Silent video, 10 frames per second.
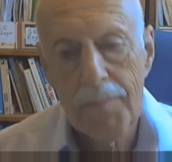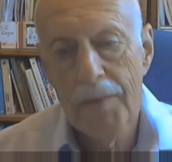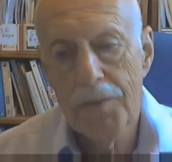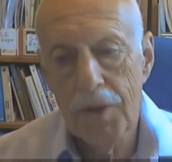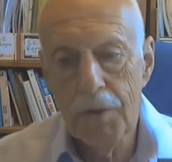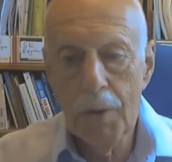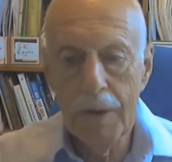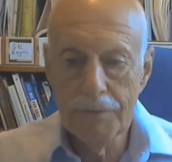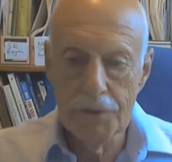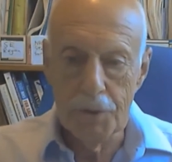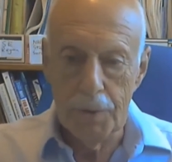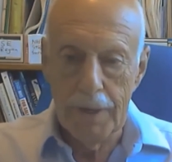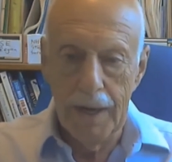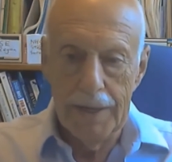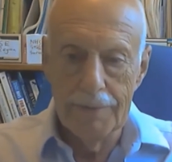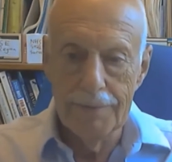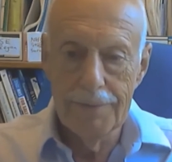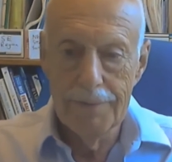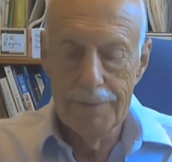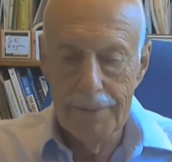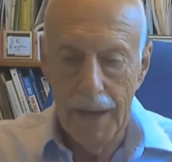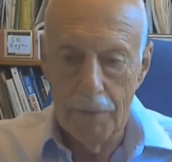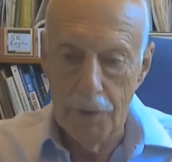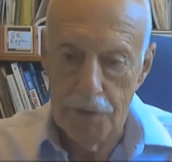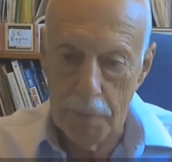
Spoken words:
So you have to do a kind of a risk